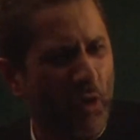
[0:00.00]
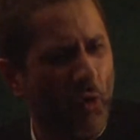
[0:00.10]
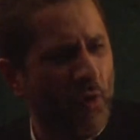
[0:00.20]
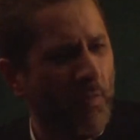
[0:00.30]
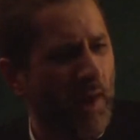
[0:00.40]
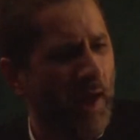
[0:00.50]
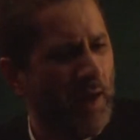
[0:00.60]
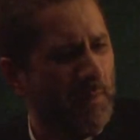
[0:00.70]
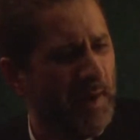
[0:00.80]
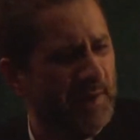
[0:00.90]
Harmala
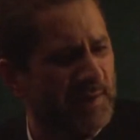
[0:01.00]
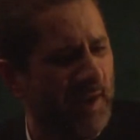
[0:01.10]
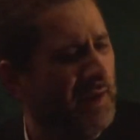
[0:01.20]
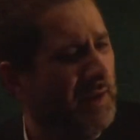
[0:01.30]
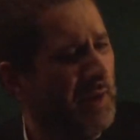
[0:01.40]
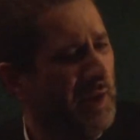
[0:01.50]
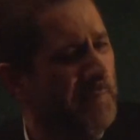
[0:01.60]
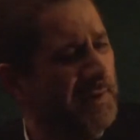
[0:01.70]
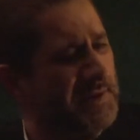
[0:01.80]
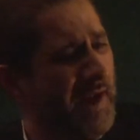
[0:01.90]
remains, uh,
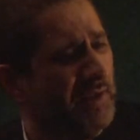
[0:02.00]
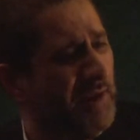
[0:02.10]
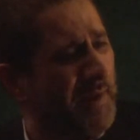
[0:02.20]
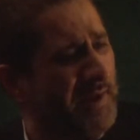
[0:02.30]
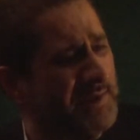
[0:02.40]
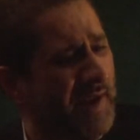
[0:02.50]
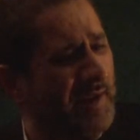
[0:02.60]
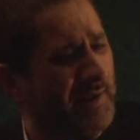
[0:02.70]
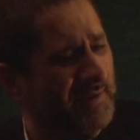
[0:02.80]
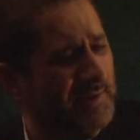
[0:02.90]
Ibn Sa'd remains
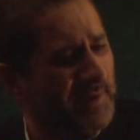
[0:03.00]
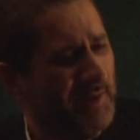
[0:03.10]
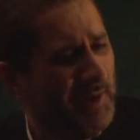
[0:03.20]
silent.